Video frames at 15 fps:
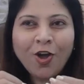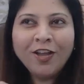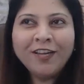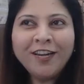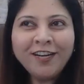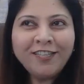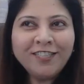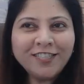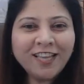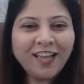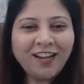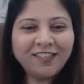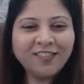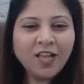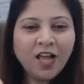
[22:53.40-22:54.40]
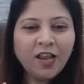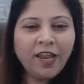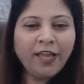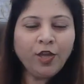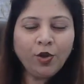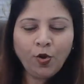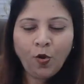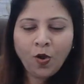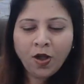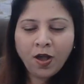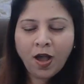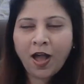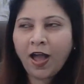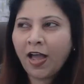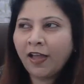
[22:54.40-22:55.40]
kid skills,
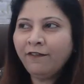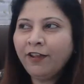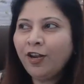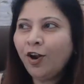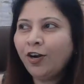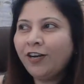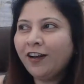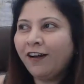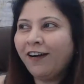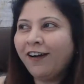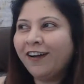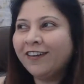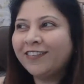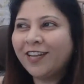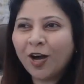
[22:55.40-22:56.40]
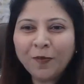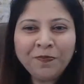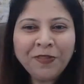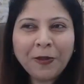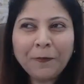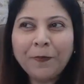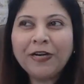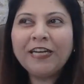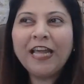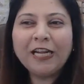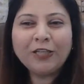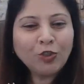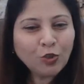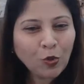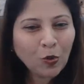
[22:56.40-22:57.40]
I will not term them, but they
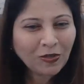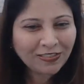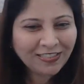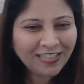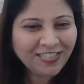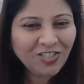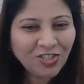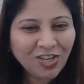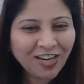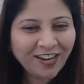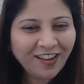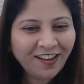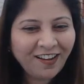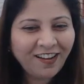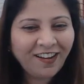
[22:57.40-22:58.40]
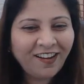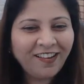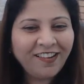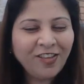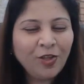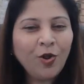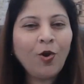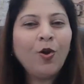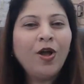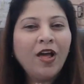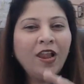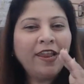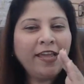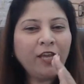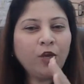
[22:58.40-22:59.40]
are so essential,
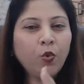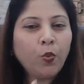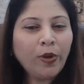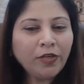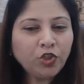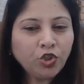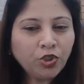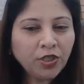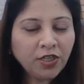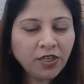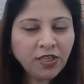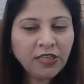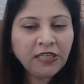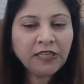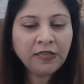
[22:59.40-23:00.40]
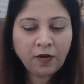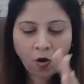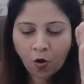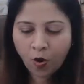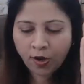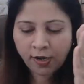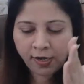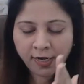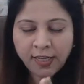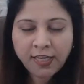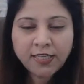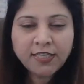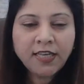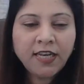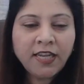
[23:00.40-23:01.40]
like questioning or
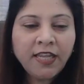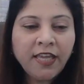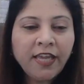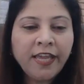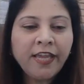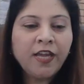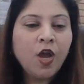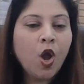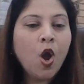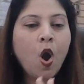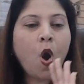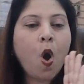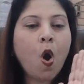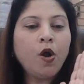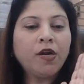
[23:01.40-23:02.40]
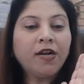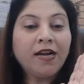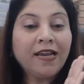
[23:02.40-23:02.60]
listening or